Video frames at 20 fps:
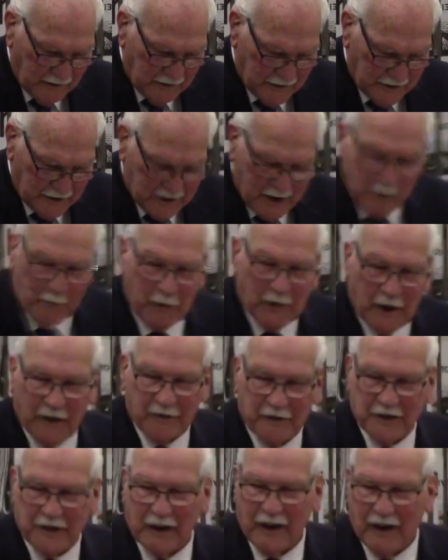symbol
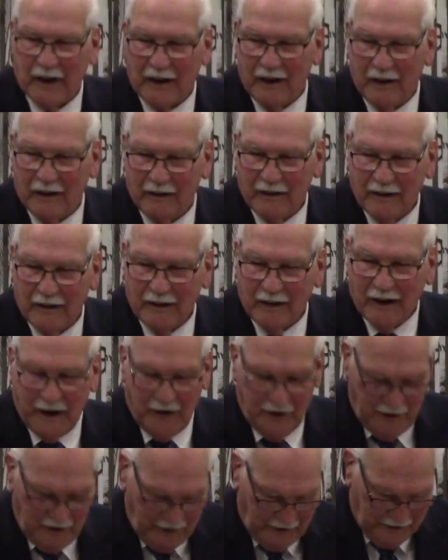of sin.
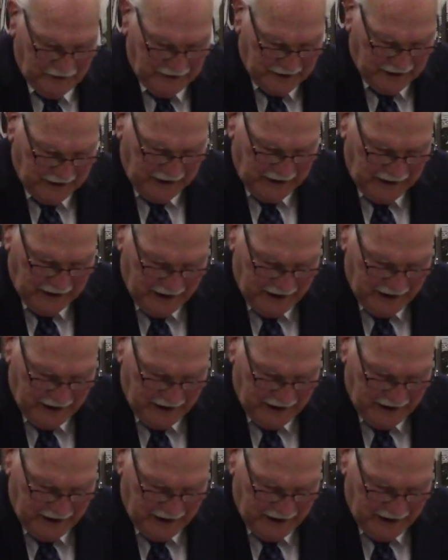And you can see